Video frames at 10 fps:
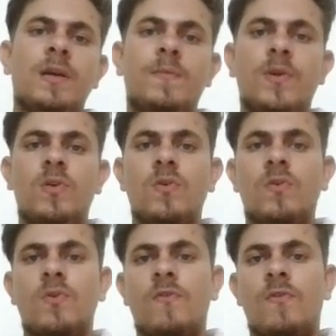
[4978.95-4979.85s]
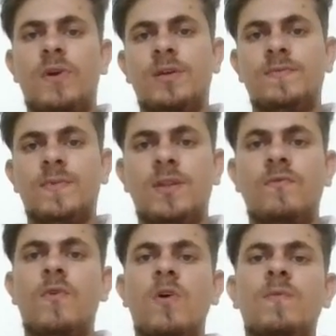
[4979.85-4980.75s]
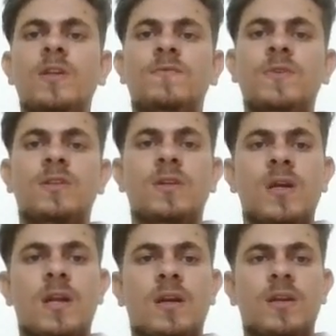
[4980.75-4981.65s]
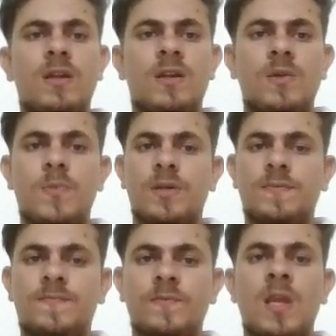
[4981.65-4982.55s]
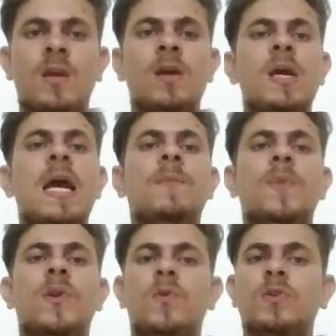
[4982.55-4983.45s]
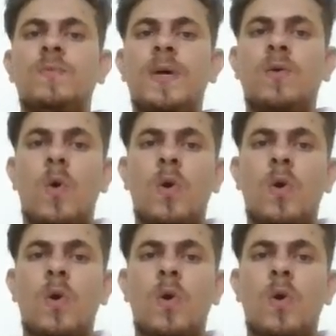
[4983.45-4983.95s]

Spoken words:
and Bjorn Howard in the former's feature directorial debut, and produced by